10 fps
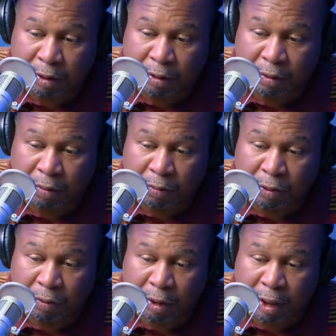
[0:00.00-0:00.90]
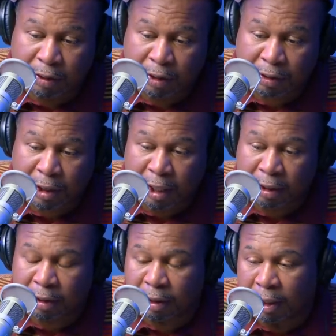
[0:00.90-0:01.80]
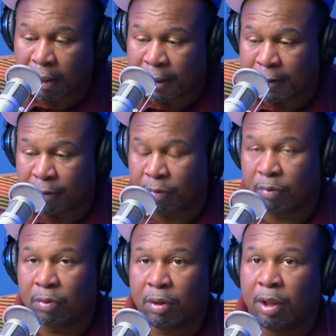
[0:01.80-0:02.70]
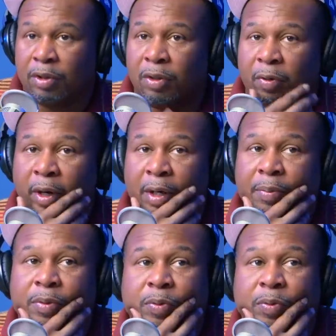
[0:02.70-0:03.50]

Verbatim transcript: You know, when you look at TikTok and Instagram,